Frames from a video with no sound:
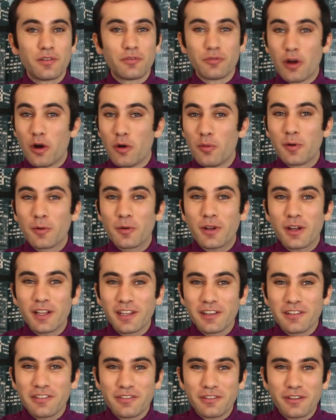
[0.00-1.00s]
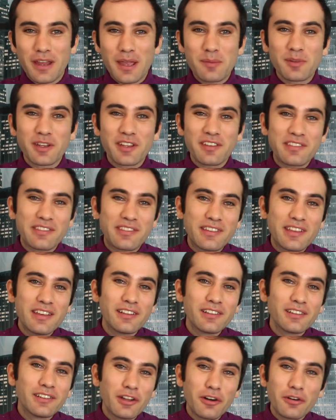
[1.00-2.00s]
Robocallers are able to
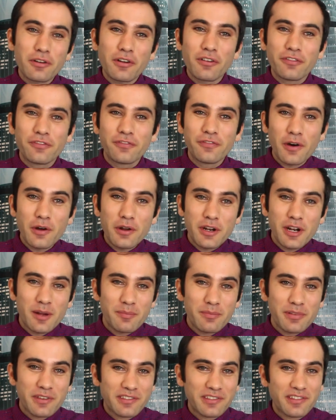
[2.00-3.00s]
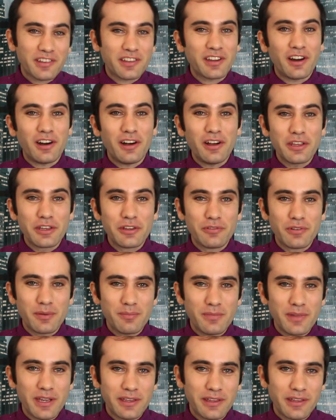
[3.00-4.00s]
steal local phone numbers to call you
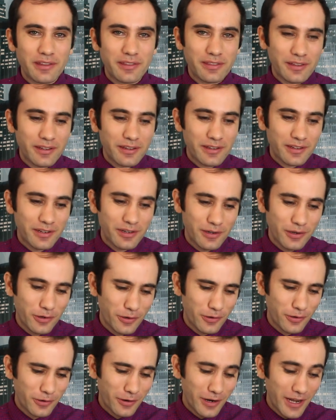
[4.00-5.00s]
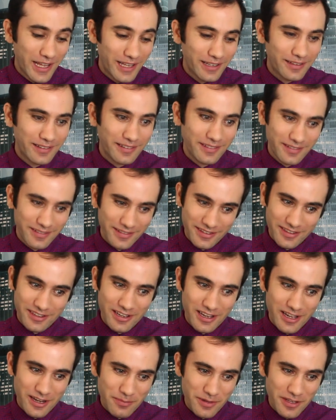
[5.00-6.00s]
and make you think, well, it's
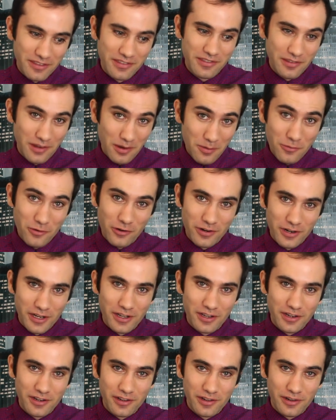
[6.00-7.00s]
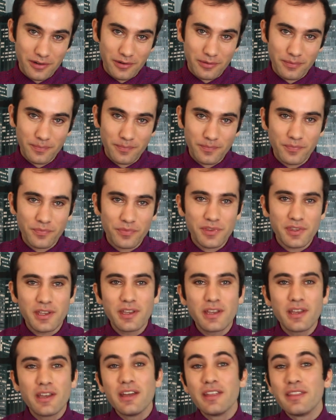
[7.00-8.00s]
got to be someone I know.
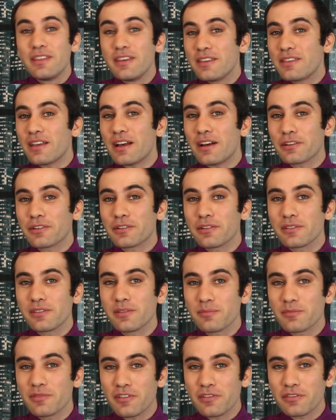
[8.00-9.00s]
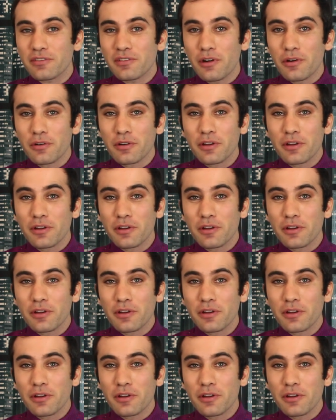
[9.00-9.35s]
These algorithms are so